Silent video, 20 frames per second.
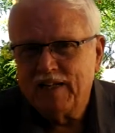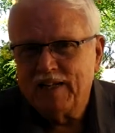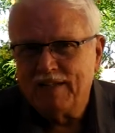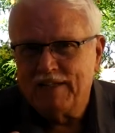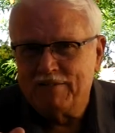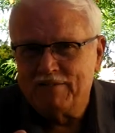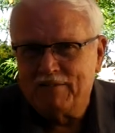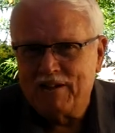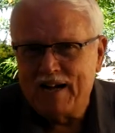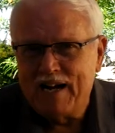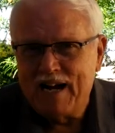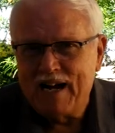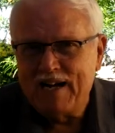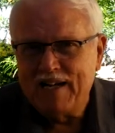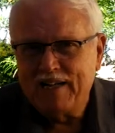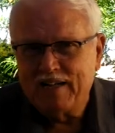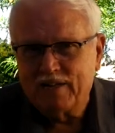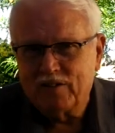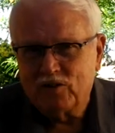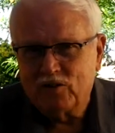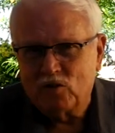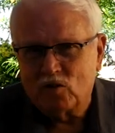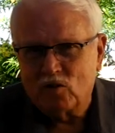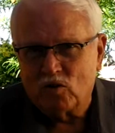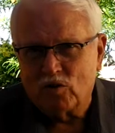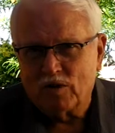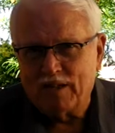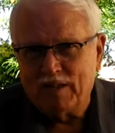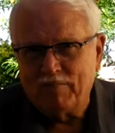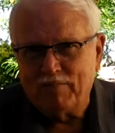Divine
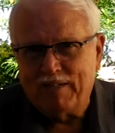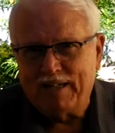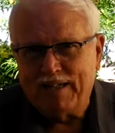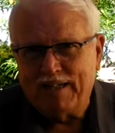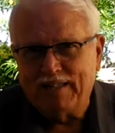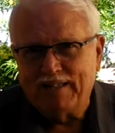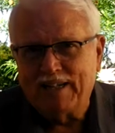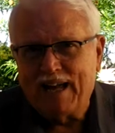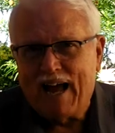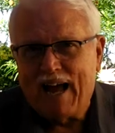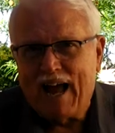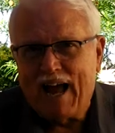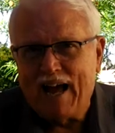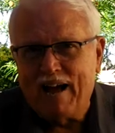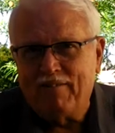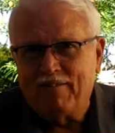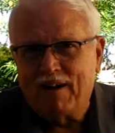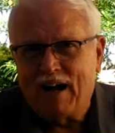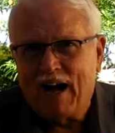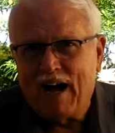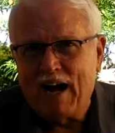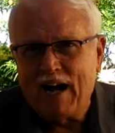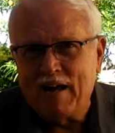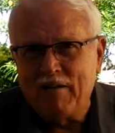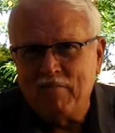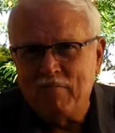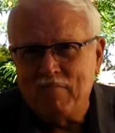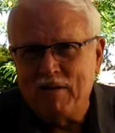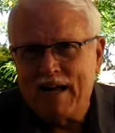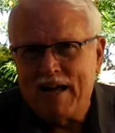authority means, have I
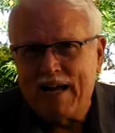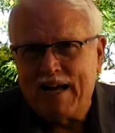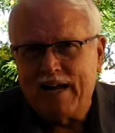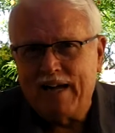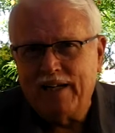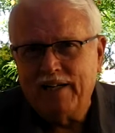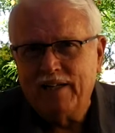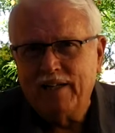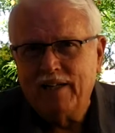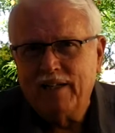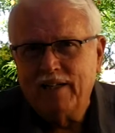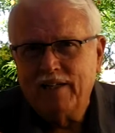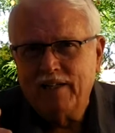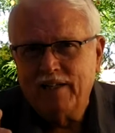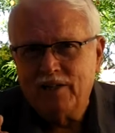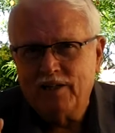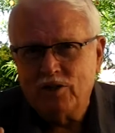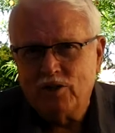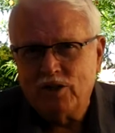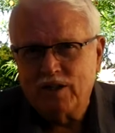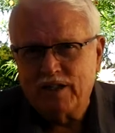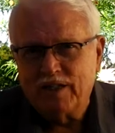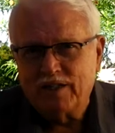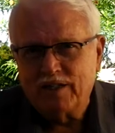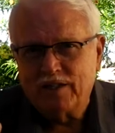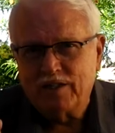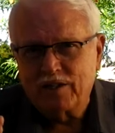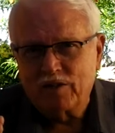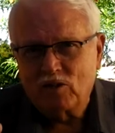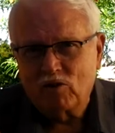made
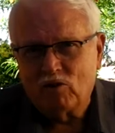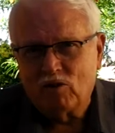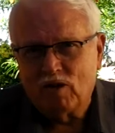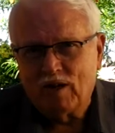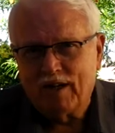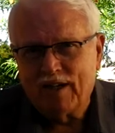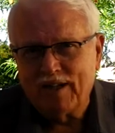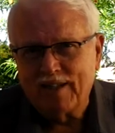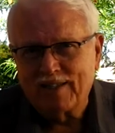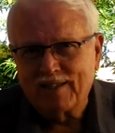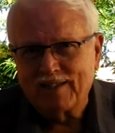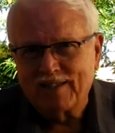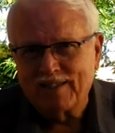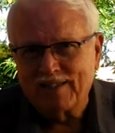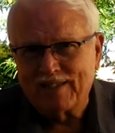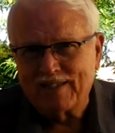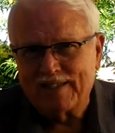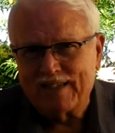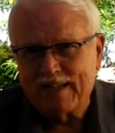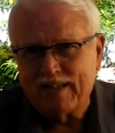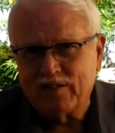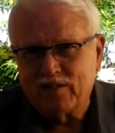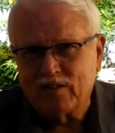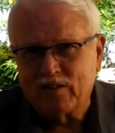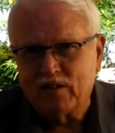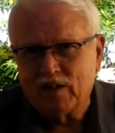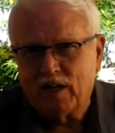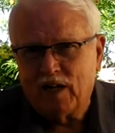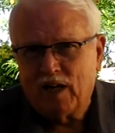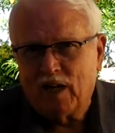Jesus Christ the
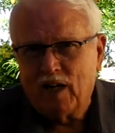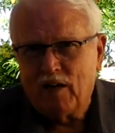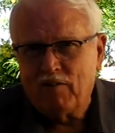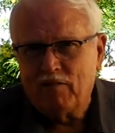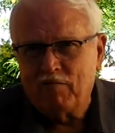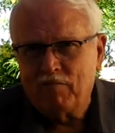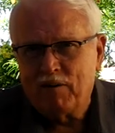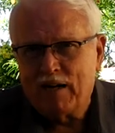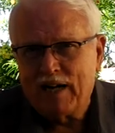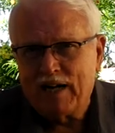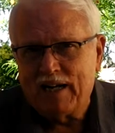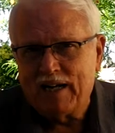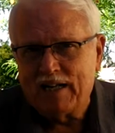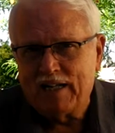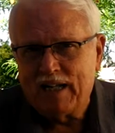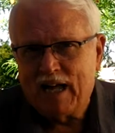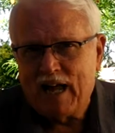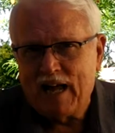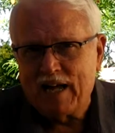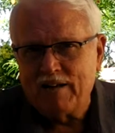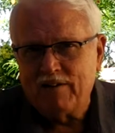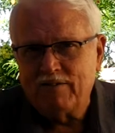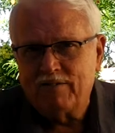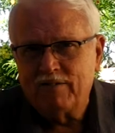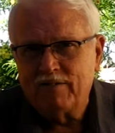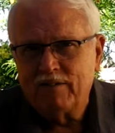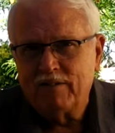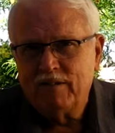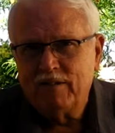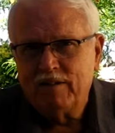center of my life,
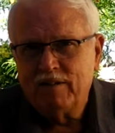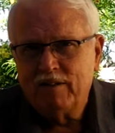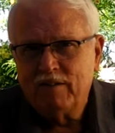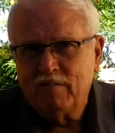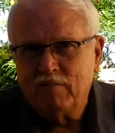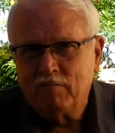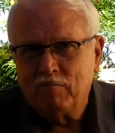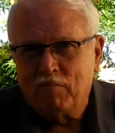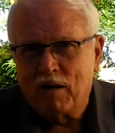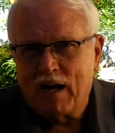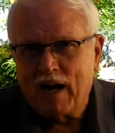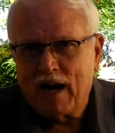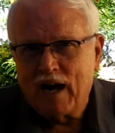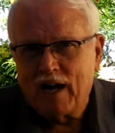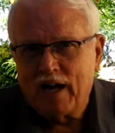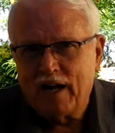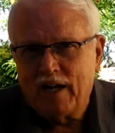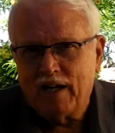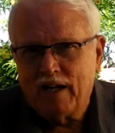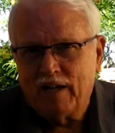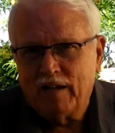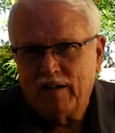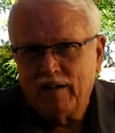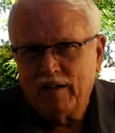my